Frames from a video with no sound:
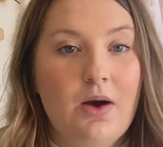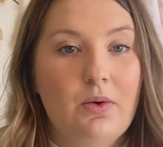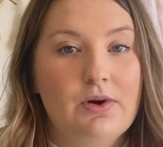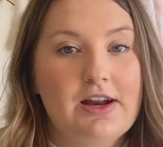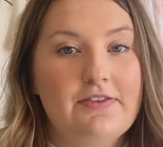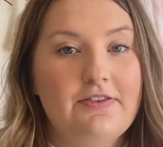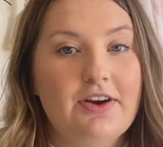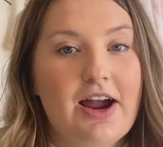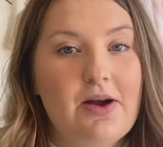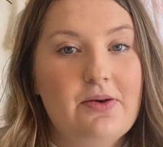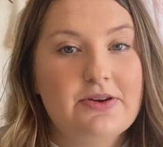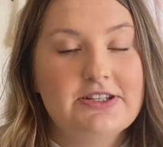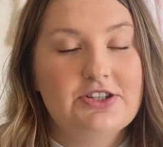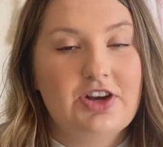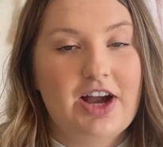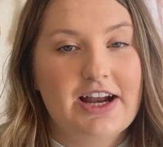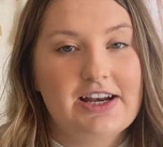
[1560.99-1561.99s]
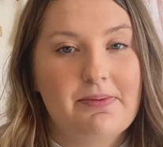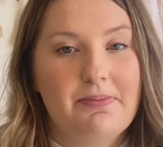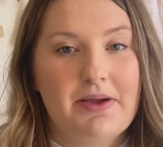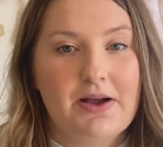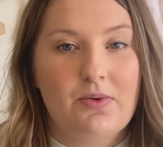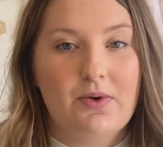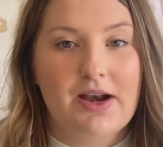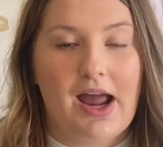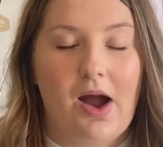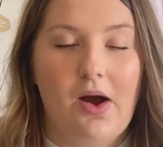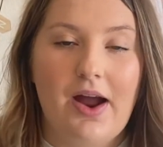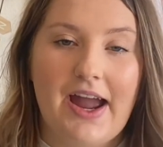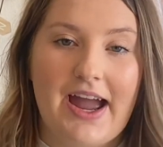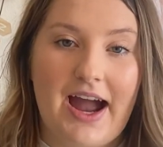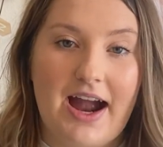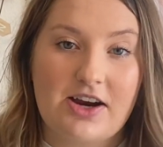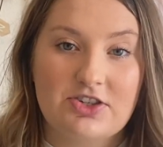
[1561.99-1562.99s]
Whenever I was trying to pick one out,
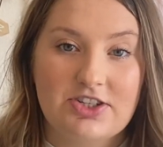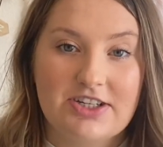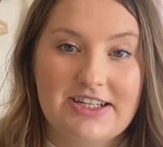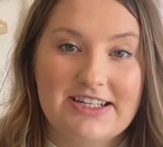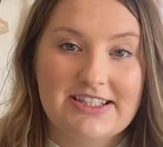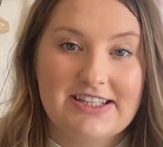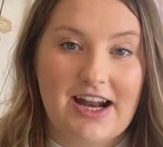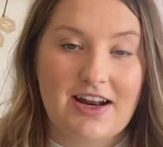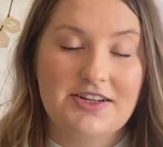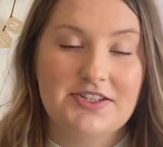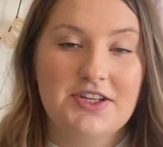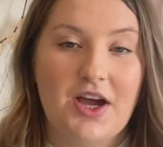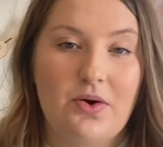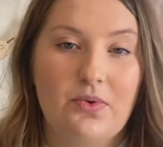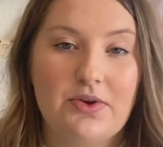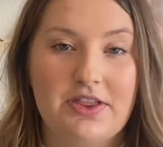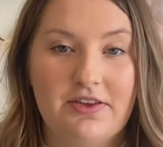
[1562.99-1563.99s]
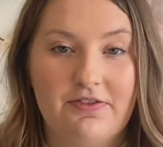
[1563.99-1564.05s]
I actually decided to go with the